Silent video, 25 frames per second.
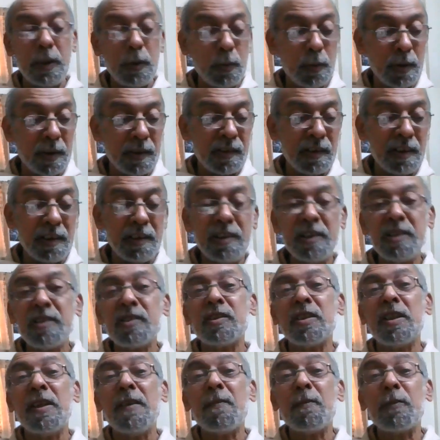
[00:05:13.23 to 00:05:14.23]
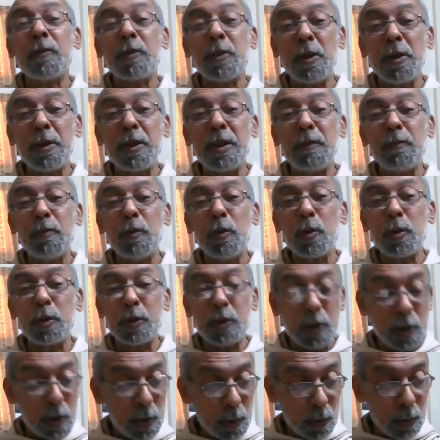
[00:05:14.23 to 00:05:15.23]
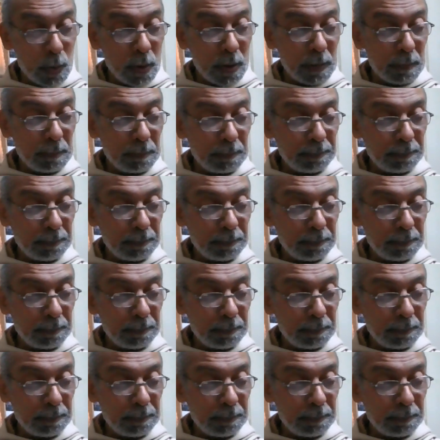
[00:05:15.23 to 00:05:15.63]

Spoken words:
to us in this 34th shloka.